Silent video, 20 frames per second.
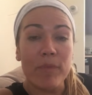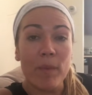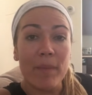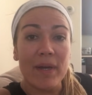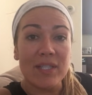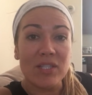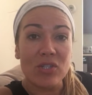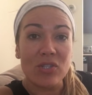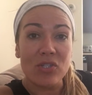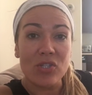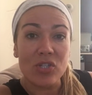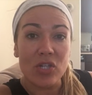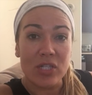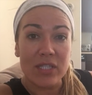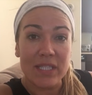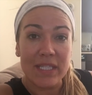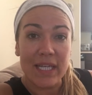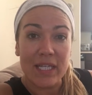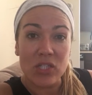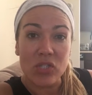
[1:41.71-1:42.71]
muscles
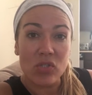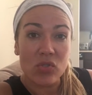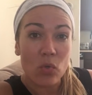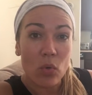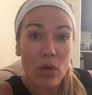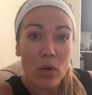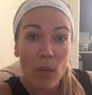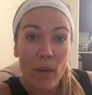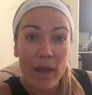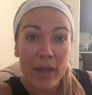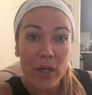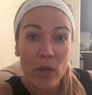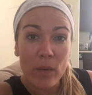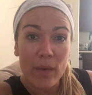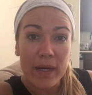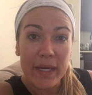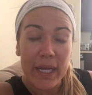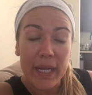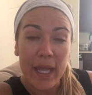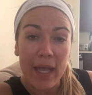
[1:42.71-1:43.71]
start to get sore while you're
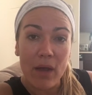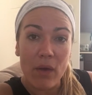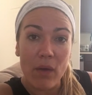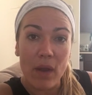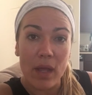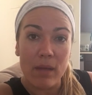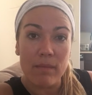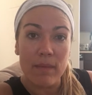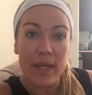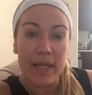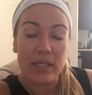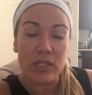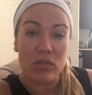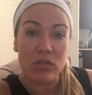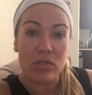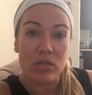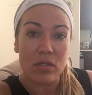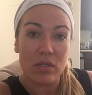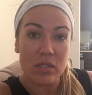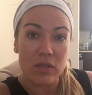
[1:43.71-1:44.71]
working out and makes
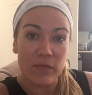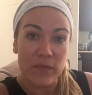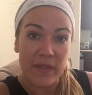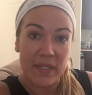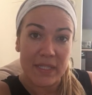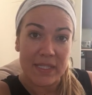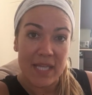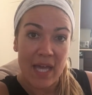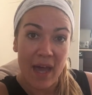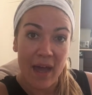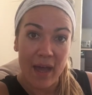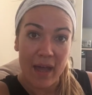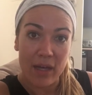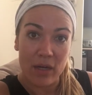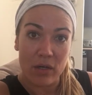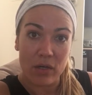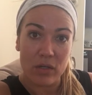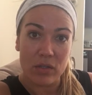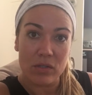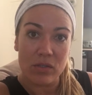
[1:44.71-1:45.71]
you start to feel
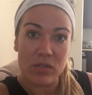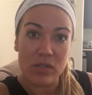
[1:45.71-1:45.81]
tired.